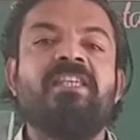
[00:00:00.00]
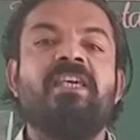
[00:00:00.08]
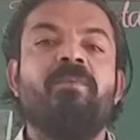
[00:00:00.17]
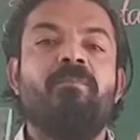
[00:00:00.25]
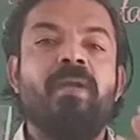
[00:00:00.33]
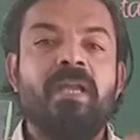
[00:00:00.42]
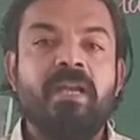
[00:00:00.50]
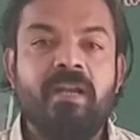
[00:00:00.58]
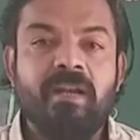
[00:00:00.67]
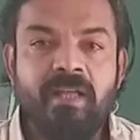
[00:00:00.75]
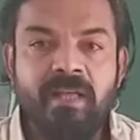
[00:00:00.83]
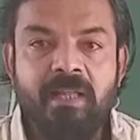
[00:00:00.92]
the
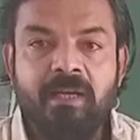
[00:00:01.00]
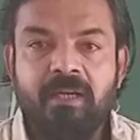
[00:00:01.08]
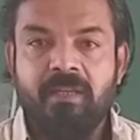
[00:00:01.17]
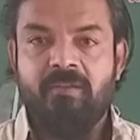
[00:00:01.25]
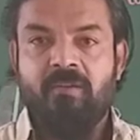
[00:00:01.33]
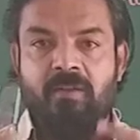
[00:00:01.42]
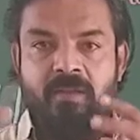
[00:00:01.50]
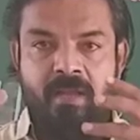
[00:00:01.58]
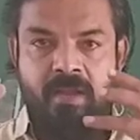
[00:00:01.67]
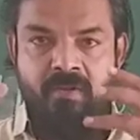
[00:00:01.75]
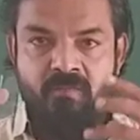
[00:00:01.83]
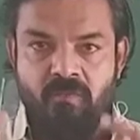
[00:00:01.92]
mineral
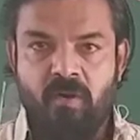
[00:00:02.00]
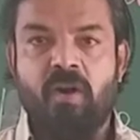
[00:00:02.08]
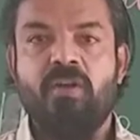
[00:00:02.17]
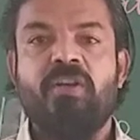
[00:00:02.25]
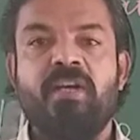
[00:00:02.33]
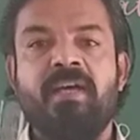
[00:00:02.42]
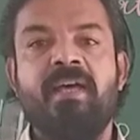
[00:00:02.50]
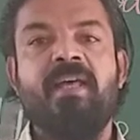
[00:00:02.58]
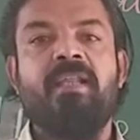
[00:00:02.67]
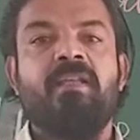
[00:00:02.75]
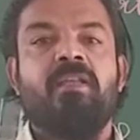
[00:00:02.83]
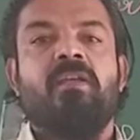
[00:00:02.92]
and
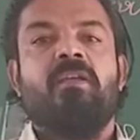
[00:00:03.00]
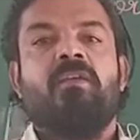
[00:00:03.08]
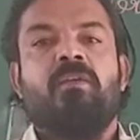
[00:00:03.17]
water